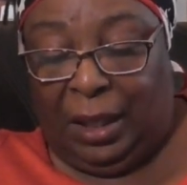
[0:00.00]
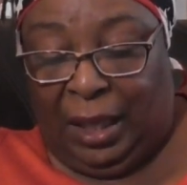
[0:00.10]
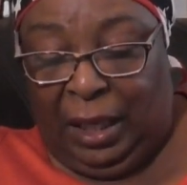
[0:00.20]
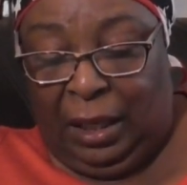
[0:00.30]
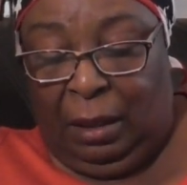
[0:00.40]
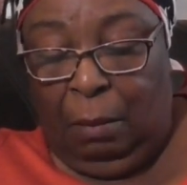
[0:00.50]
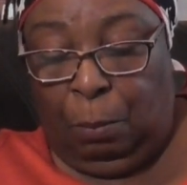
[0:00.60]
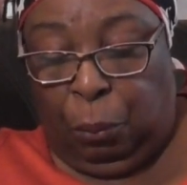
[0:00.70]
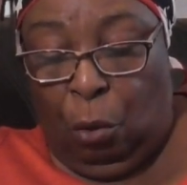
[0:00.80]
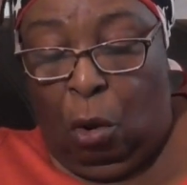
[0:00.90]
king
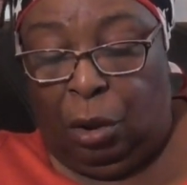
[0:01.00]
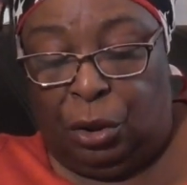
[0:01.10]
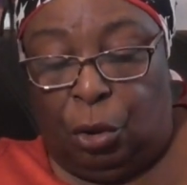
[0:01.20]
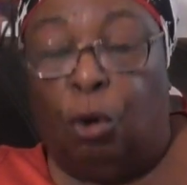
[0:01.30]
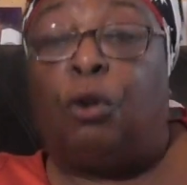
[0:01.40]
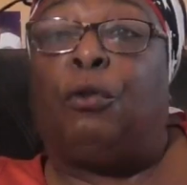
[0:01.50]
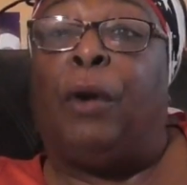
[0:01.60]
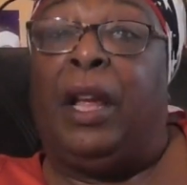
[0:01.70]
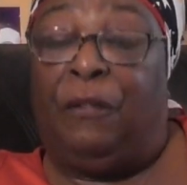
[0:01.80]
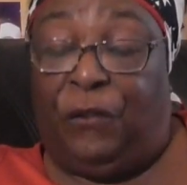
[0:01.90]
prawns or
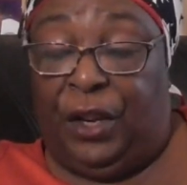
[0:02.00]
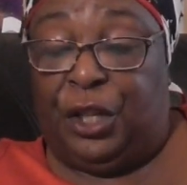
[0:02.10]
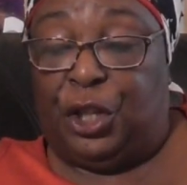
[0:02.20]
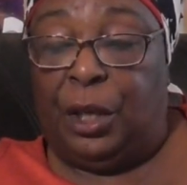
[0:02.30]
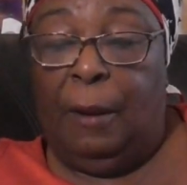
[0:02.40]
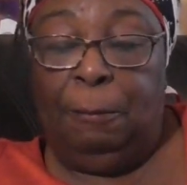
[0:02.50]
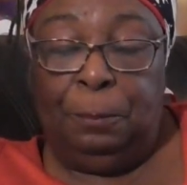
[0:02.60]
crayfish.